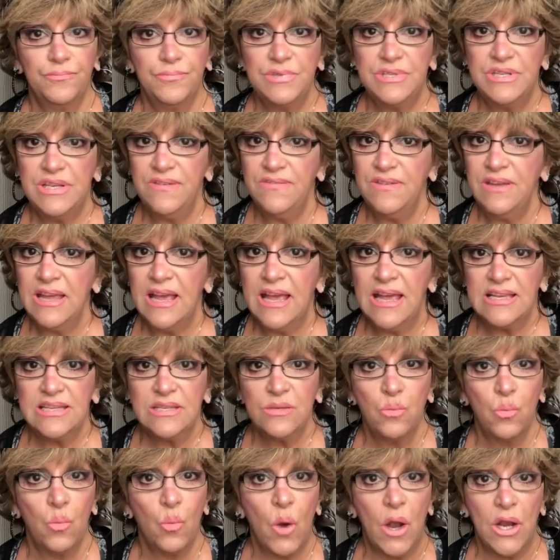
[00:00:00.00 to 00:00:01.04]

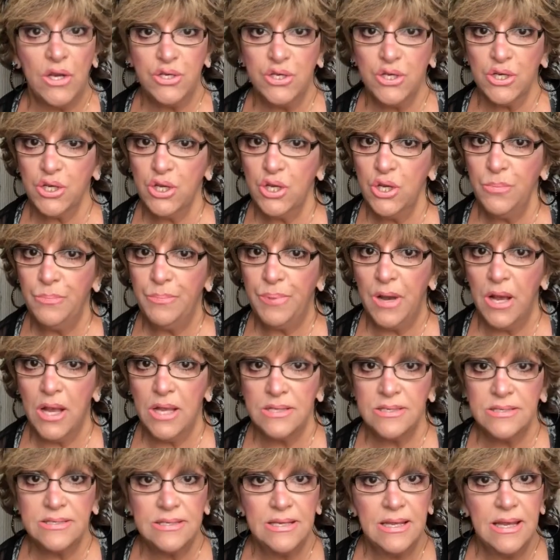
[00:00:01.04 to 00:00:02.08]
CVS, watch your
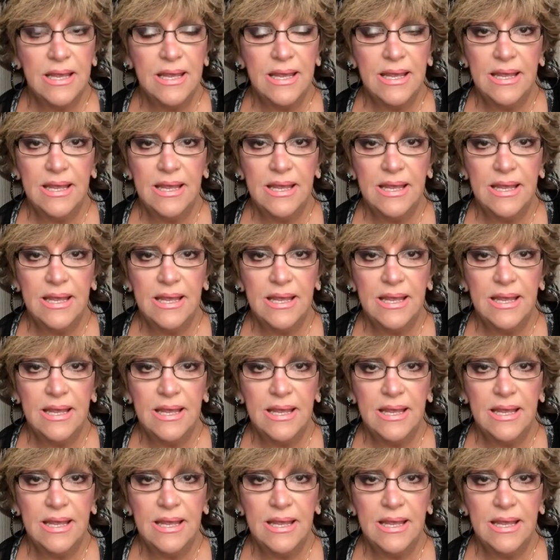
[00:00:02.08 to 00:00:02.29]
coupons.